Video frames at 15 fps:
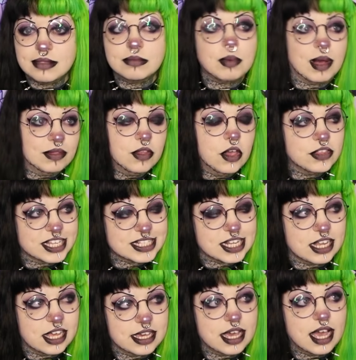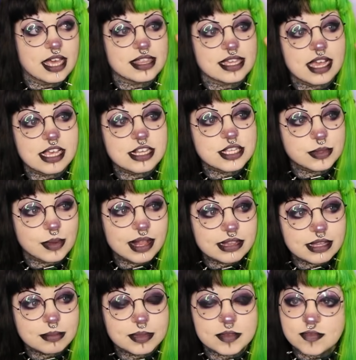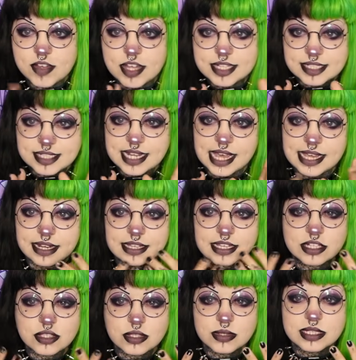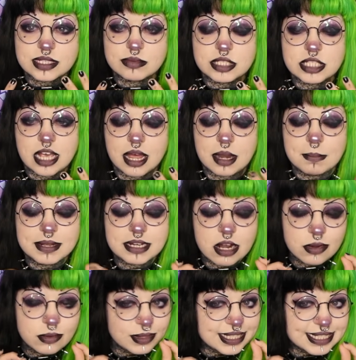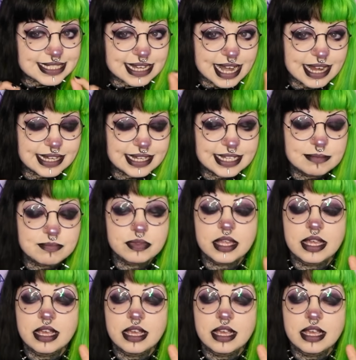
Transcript: Well, no, that's a lie. I think I swelled up the first day, like as soon as it was done, but only slightly.